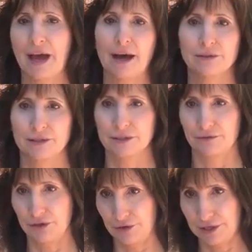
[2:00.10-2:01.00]
thousands
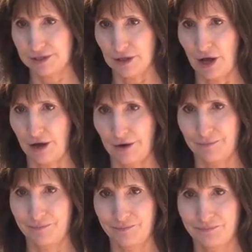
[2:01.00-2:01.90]
of units long.
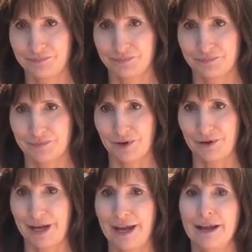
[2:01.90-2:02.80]

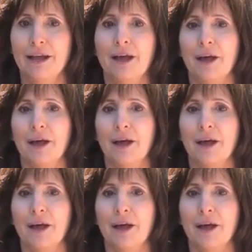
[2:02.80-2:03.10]
Okay?